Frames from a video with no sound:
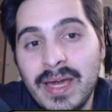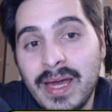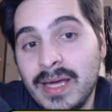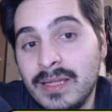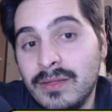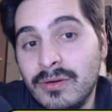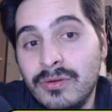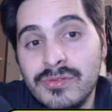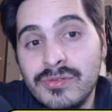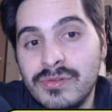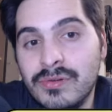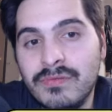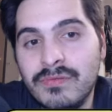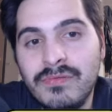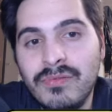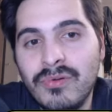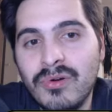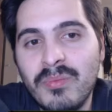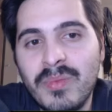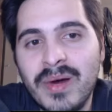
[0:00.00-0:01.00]
And also,
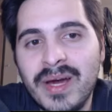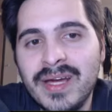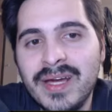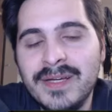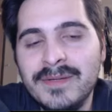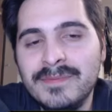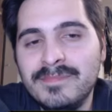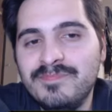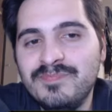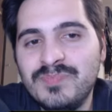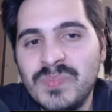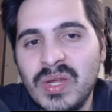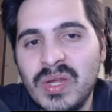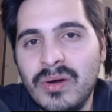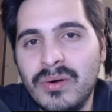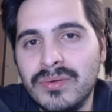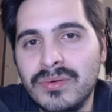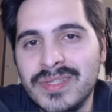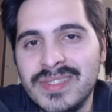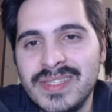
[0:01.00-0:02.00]
for my
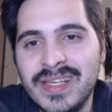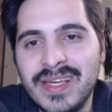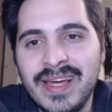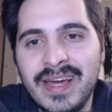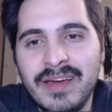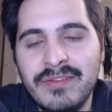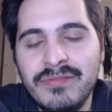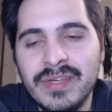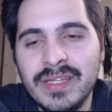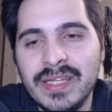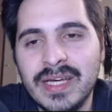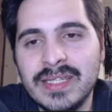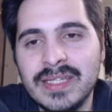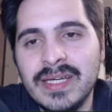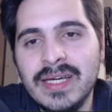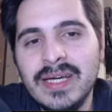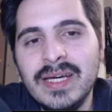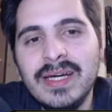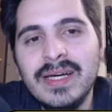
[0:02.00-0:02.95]
own sake, I think that